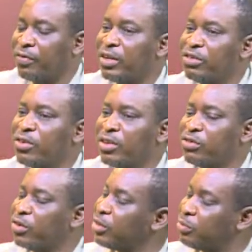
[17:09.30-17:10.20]
foundation
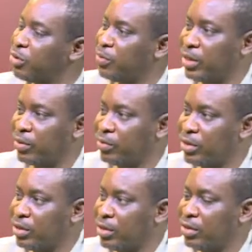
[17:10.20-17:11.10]
is not the problem.
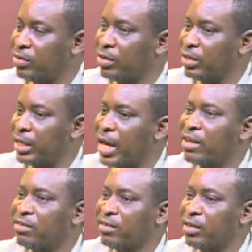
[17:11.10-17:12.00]
Mm, yeah,
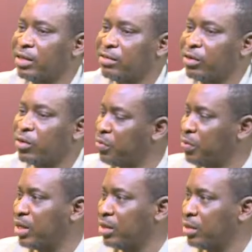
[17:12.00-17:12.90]
it's, it's a good if thing. If the